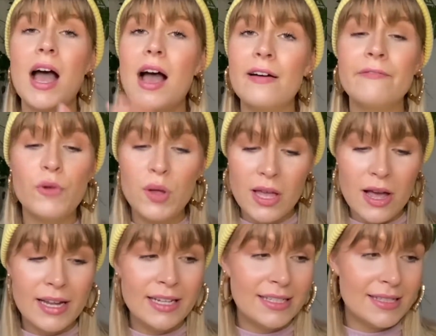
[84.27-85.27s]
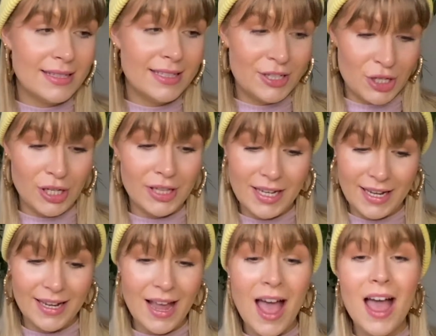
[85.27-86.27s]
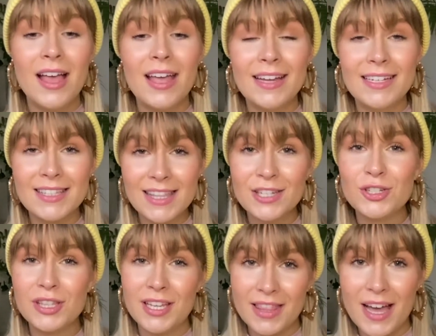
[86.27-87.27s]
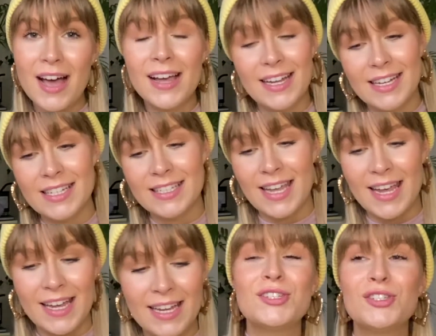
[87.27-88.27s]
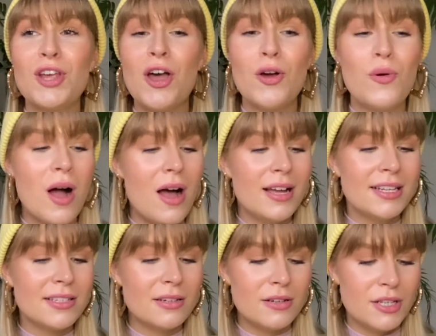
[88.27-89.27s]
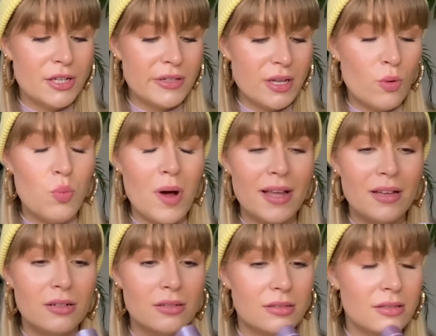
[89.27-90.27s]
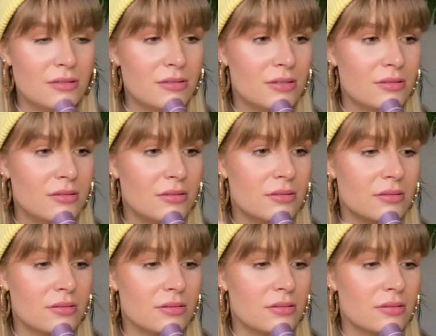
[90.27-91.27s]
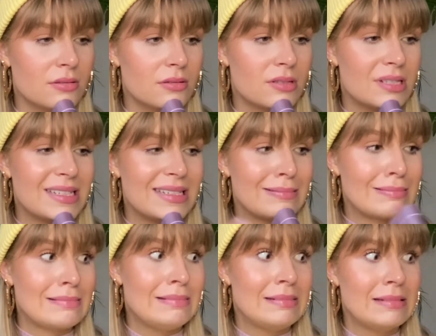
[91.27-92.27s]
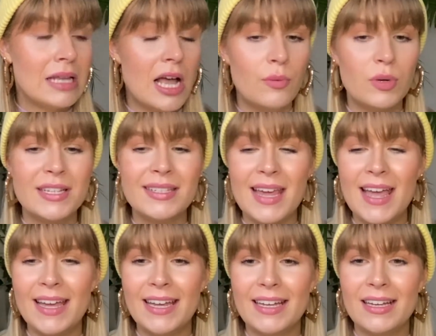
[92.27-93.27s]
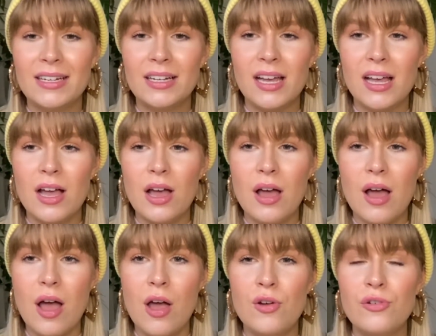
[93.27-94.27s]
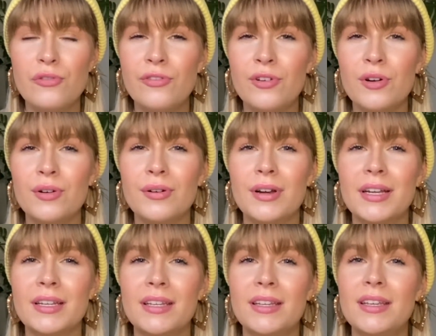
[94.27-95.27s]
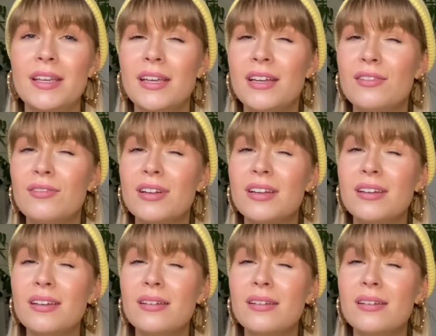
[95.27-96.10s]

And voila, it is literally that easy. So I started using Wild, I want to say over a year ago.